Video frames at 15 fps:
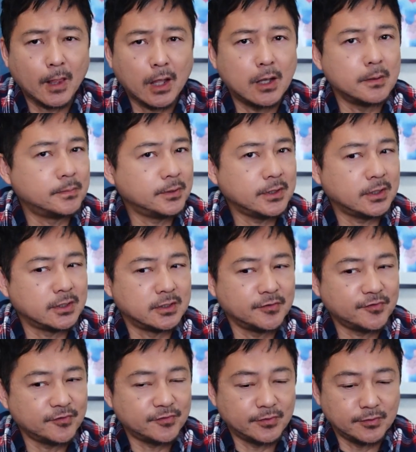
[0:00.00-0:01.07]
Completely
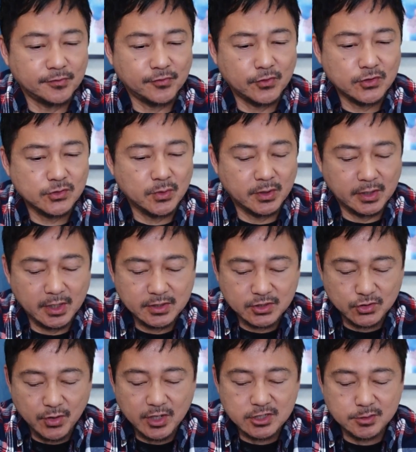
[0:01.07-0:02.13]
different from the first one. It's
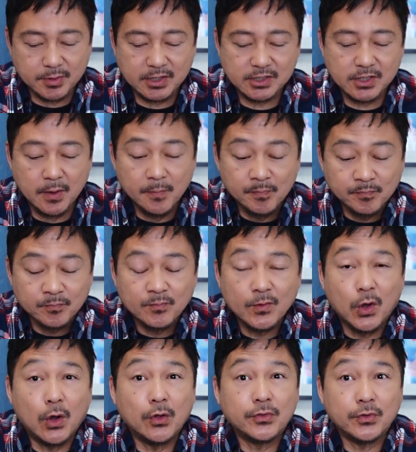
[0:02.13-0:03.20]
strange because
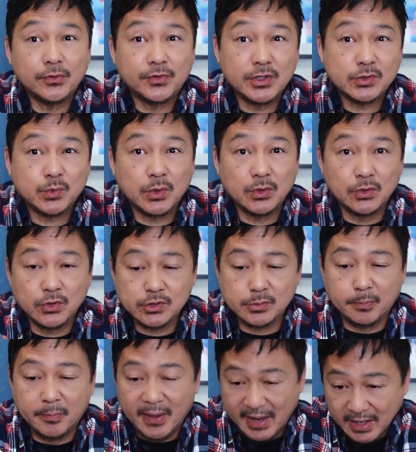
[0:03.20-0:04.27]
although this one looks
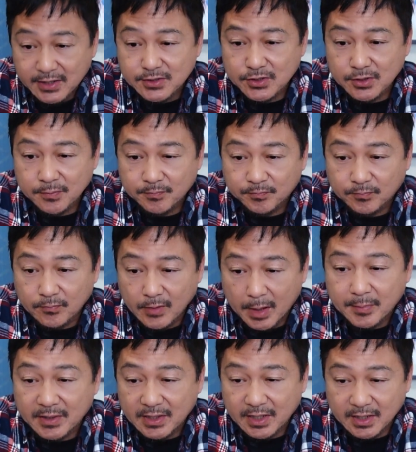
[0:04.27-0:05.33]
baked, I
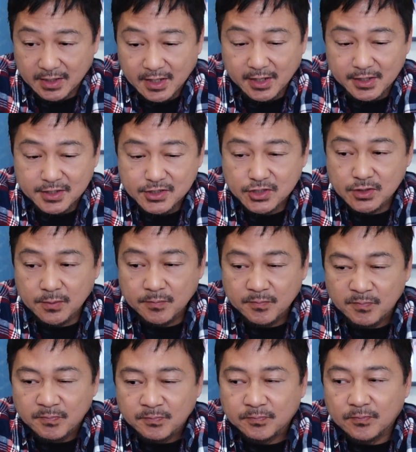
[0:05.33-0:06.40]
mean it is,
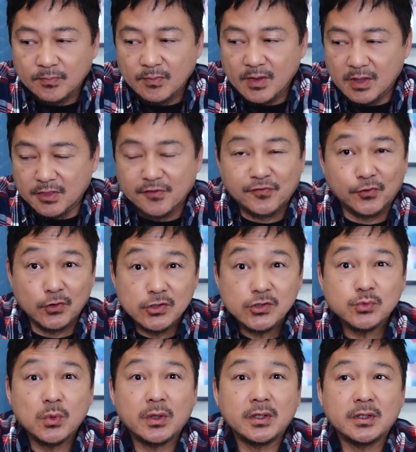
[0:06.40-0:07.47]
the first
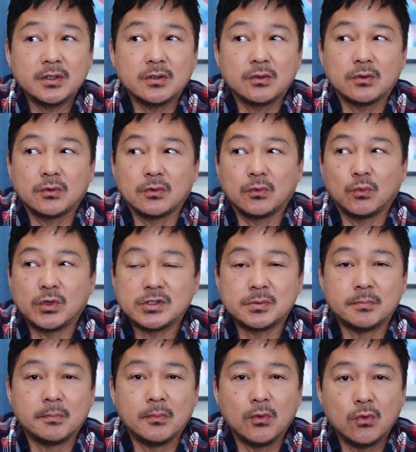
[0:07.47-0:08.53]
one was
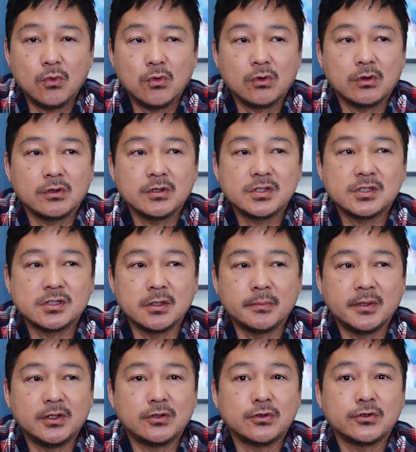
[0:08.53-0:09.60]
more
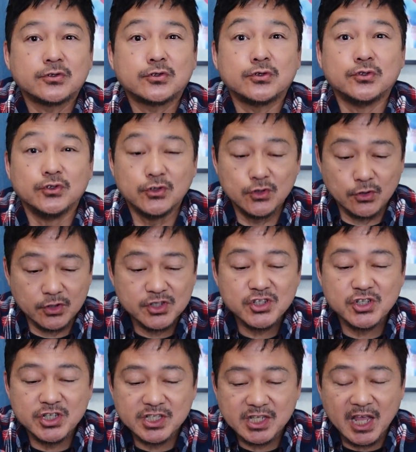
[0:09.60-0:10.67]
similar to New York
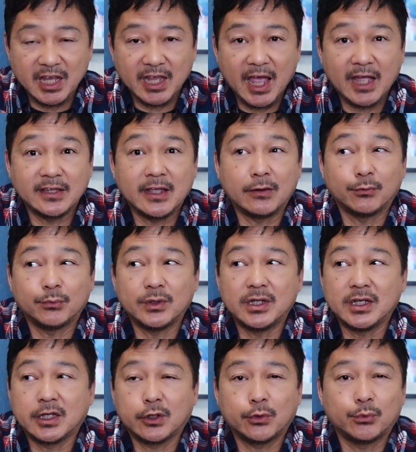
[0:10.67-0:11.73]
cheesecake. It had that really
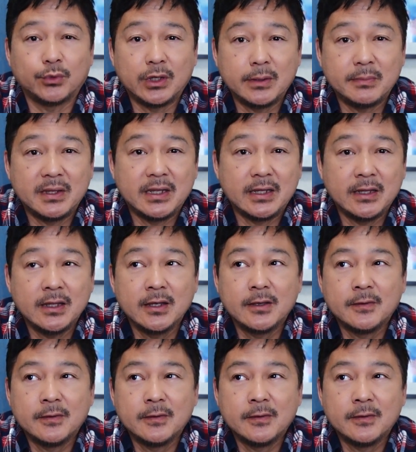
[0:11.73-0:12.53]
creamy,